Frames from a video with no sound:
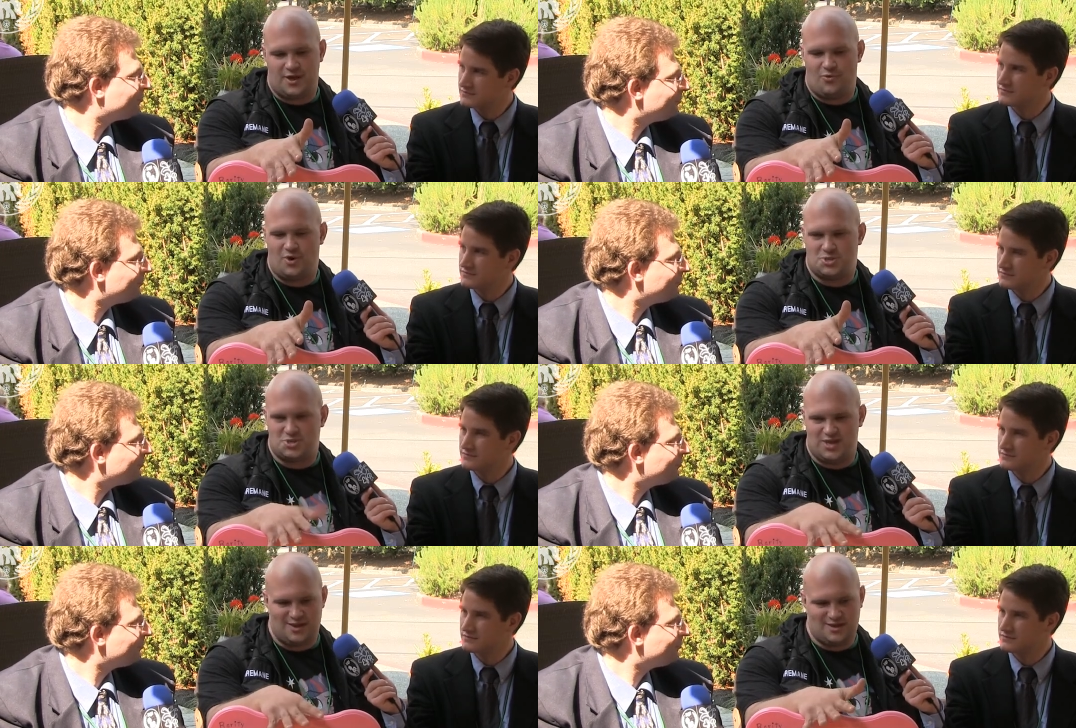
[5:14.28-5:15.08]
Speaker 1: they don't want to
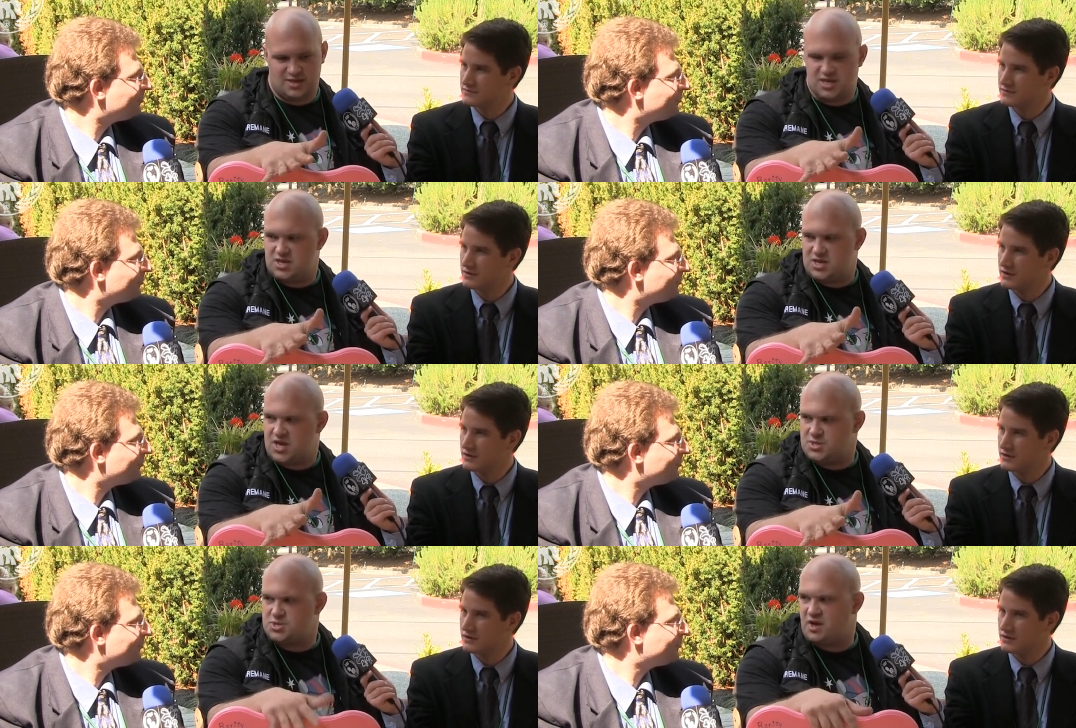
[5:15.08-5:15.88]
see
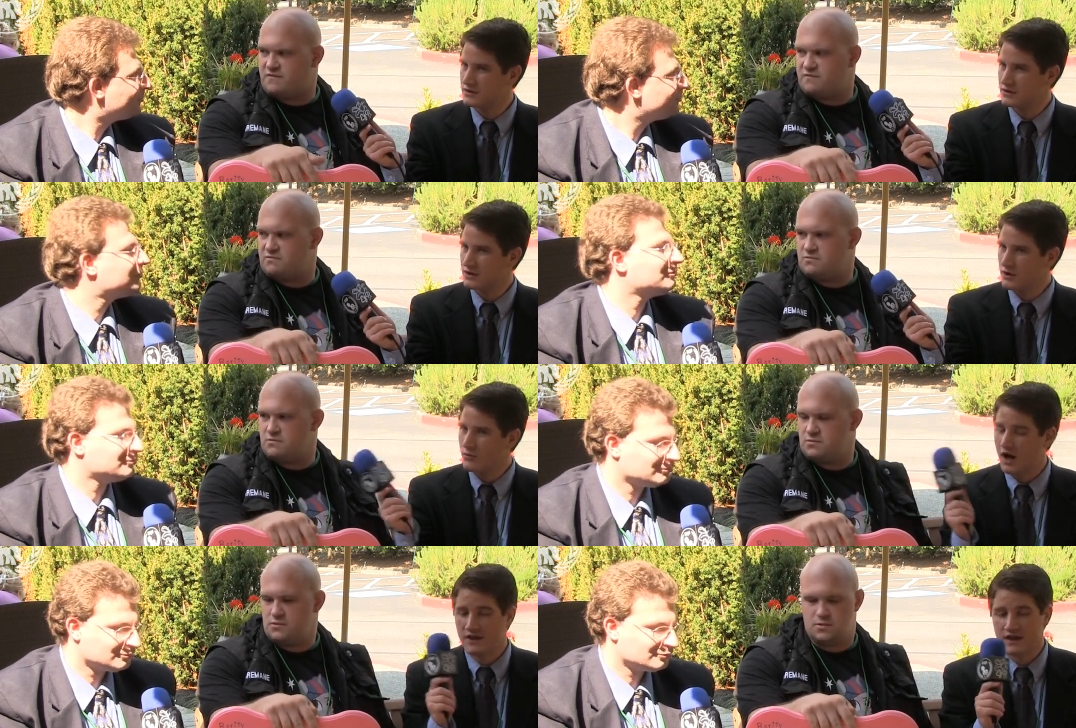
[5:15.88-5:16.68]
kid stuff.
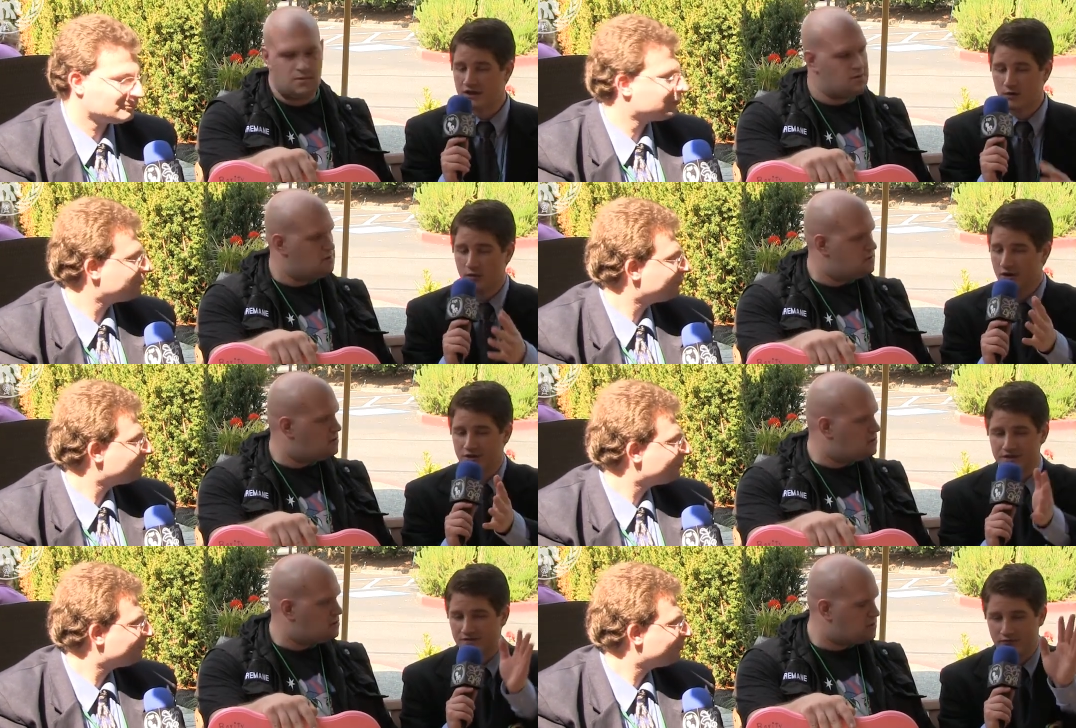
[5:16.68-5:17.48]
Speaker 2: Well, I think that we're
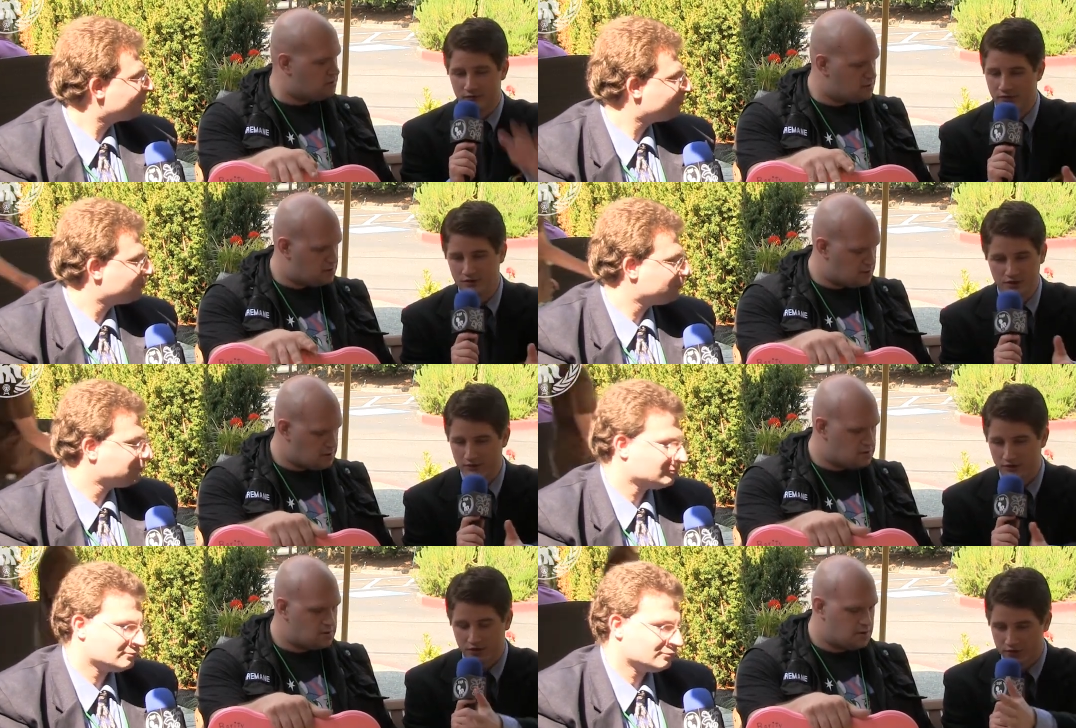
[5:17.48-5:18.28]
just
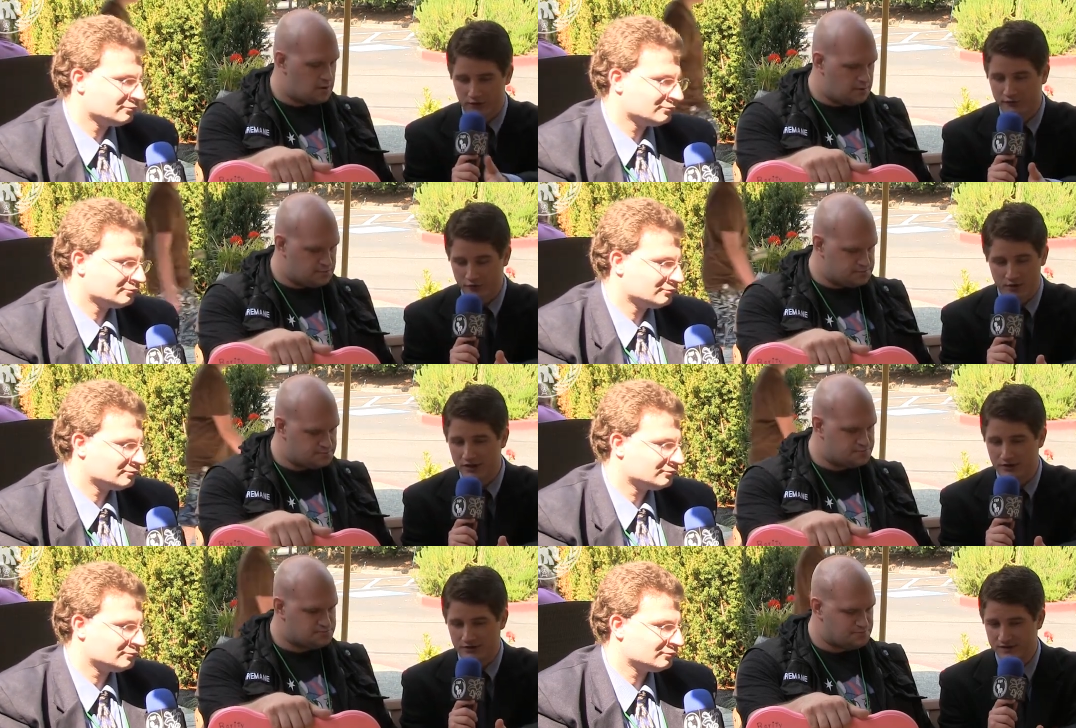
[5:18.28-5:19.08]
th
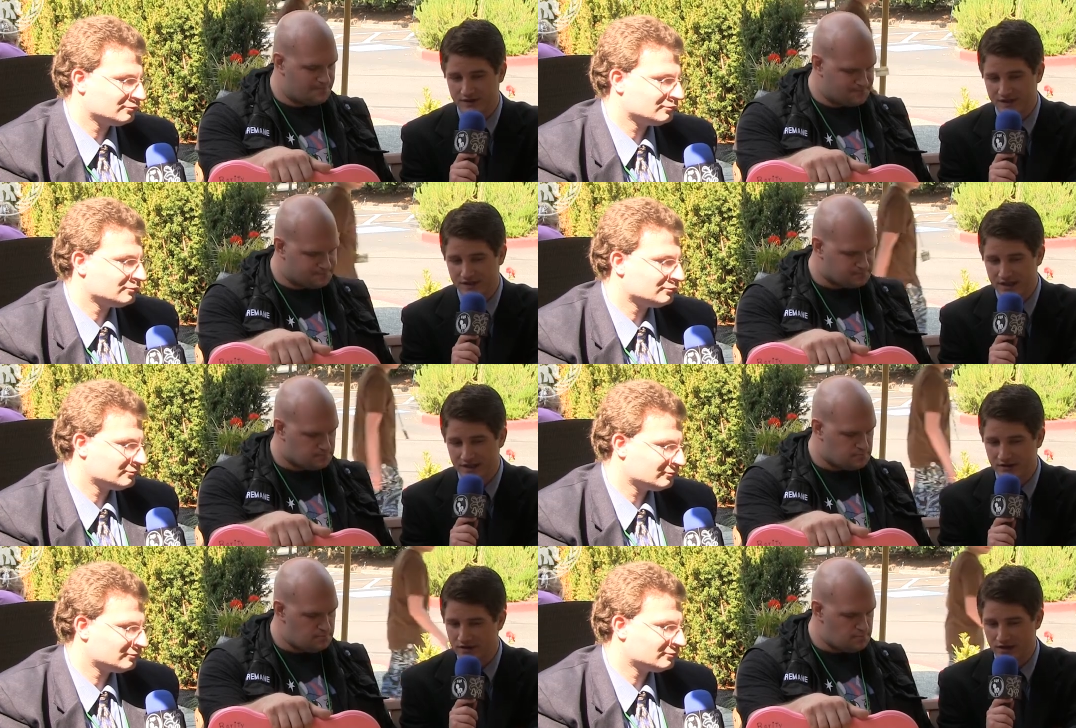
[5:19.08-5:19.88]
thrilled to
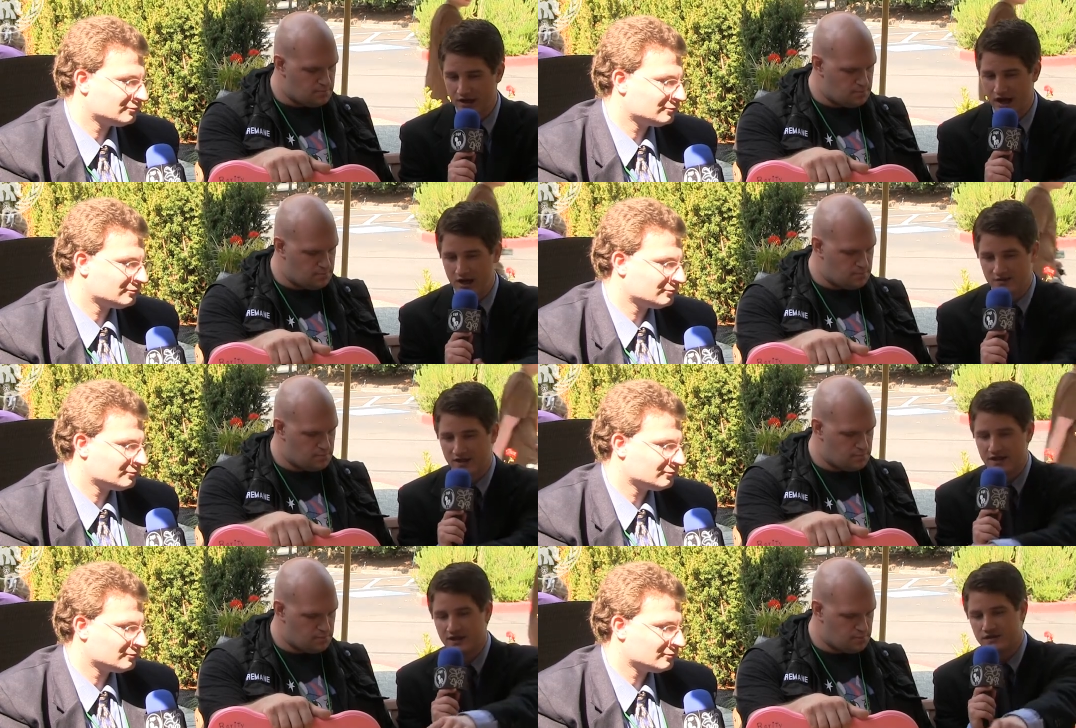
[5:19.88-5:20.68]
see uh, items
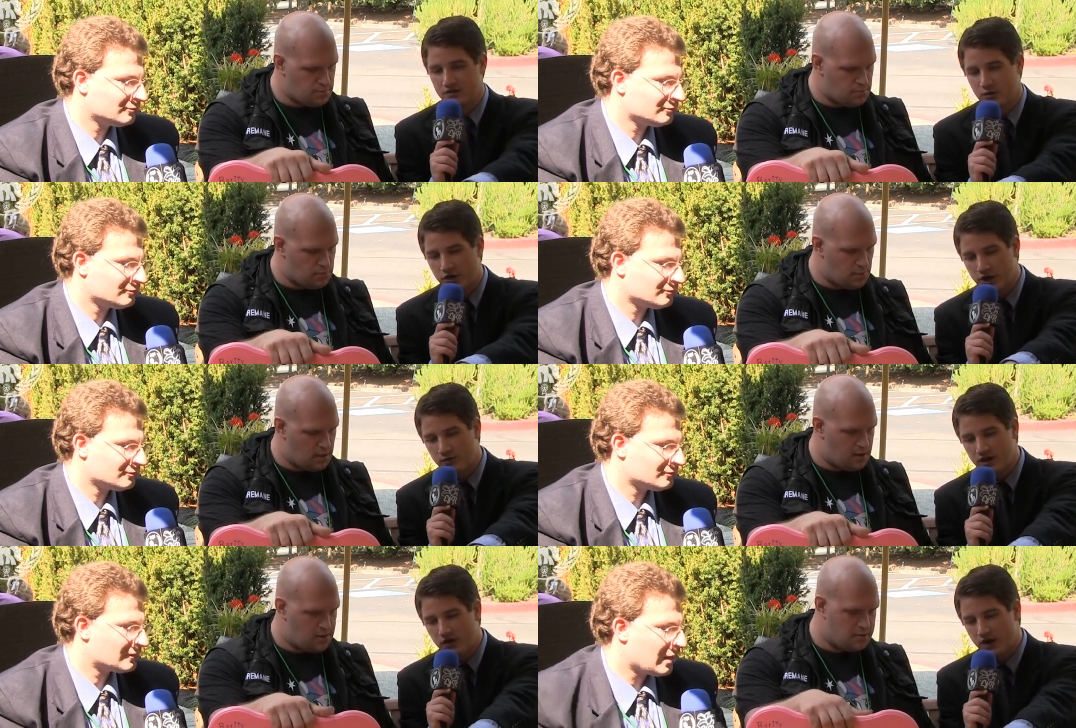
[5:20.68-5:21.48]
like these. Can
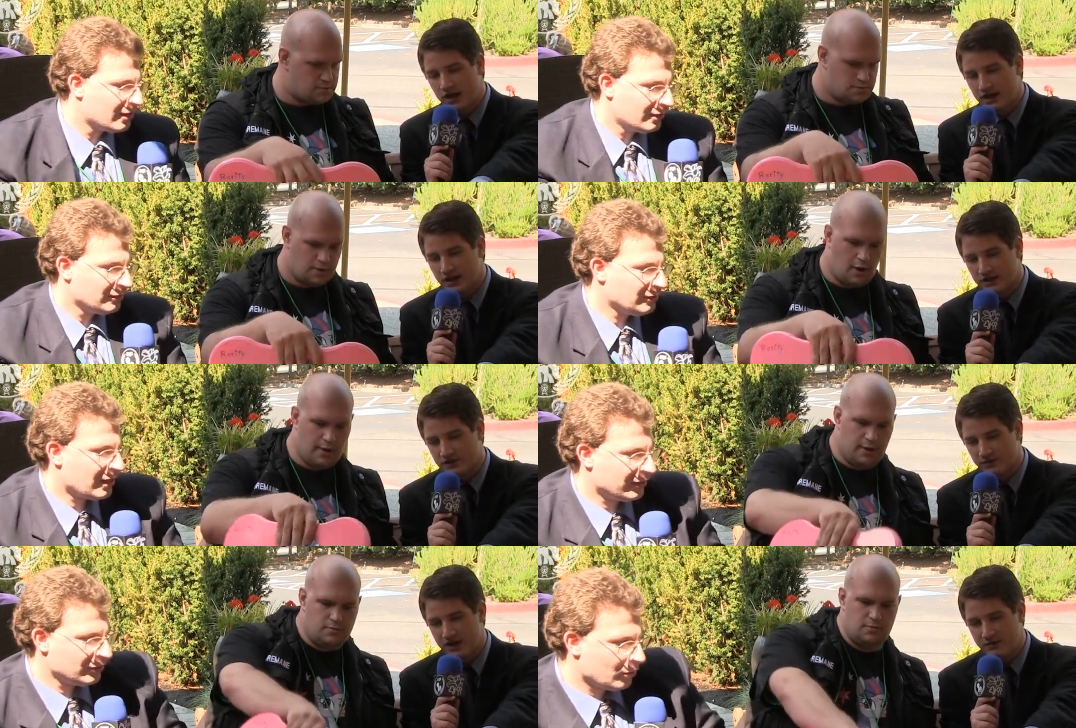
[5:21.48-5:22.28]
we go ahead and get the
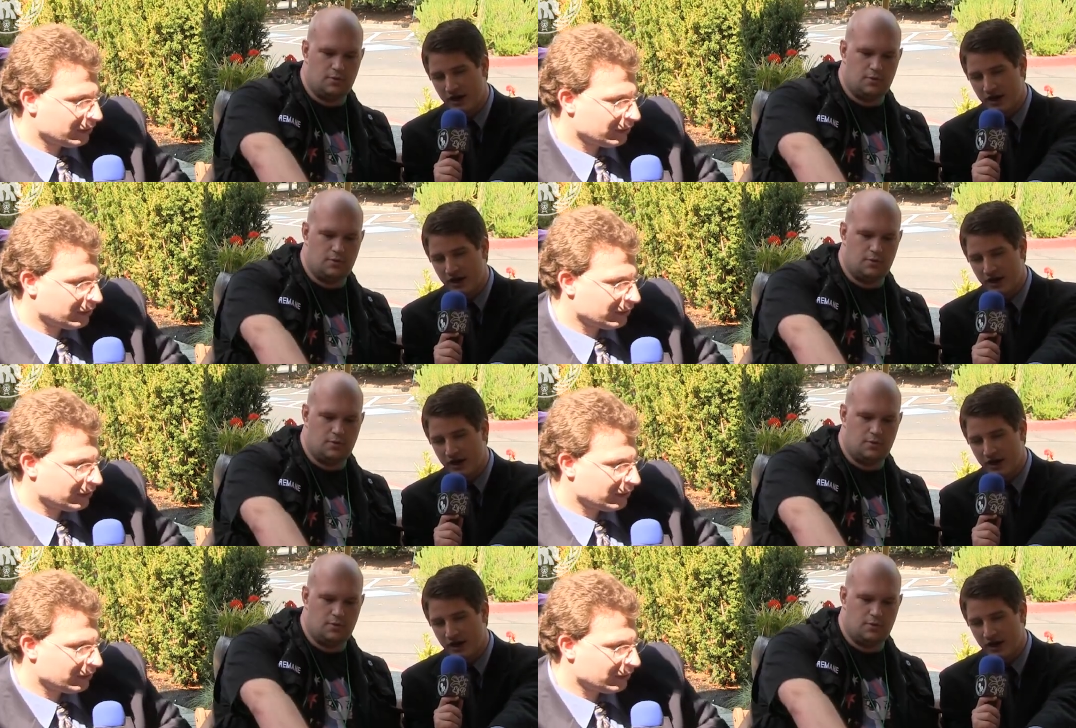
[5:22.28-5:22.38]
yeah, Sweetie you know,